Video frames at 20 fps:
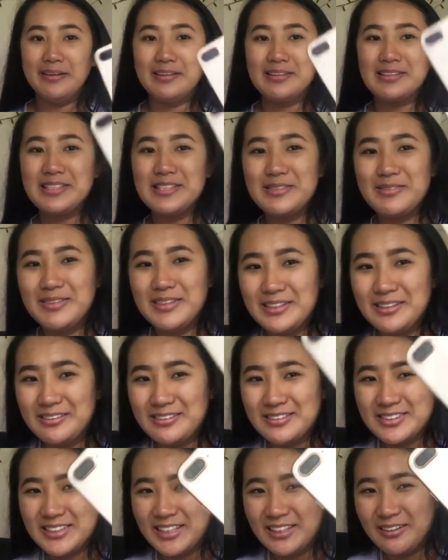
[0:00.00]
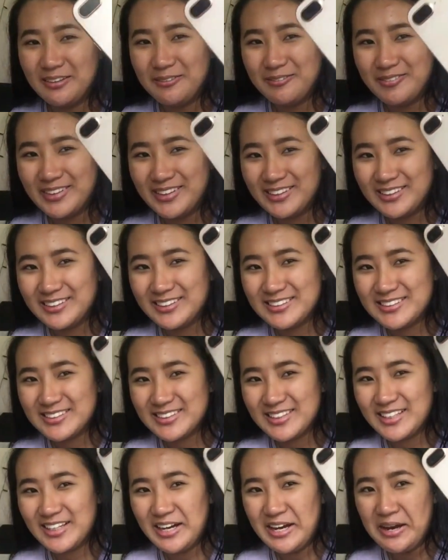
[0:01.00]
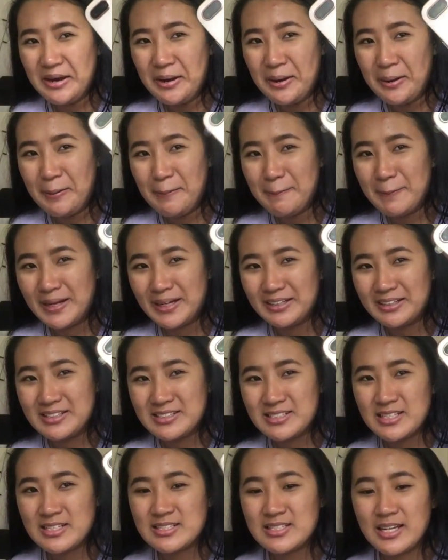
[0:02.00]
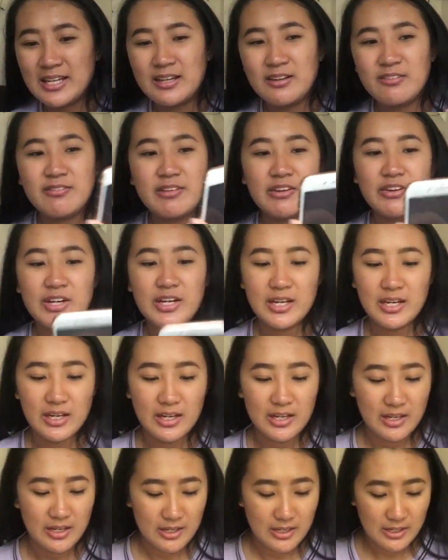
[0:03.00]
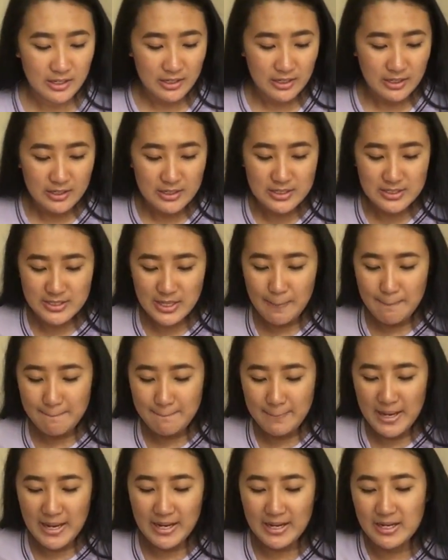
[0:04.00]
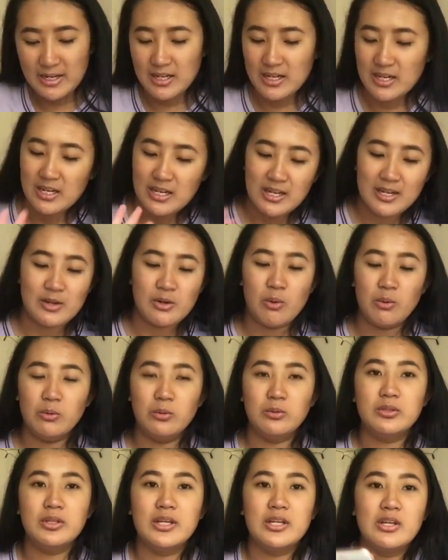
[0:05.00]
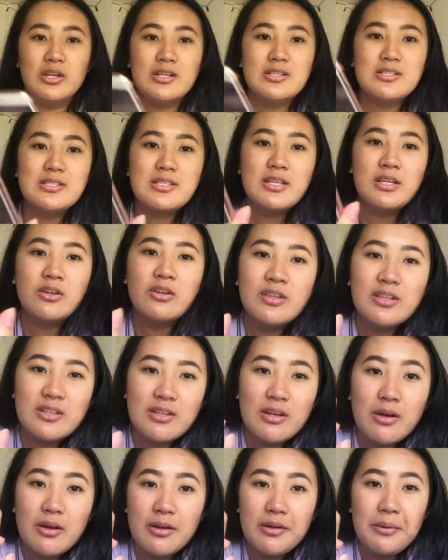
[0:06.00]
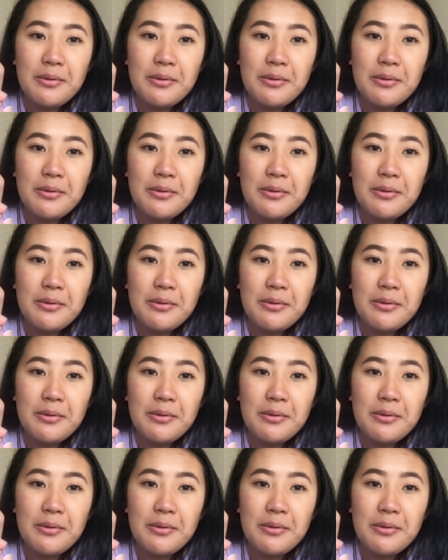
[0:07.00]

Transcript: This is what it looks like. Oh my goodness. Oh my goodness. It's like a very champagne-y gold, and you can see it on the.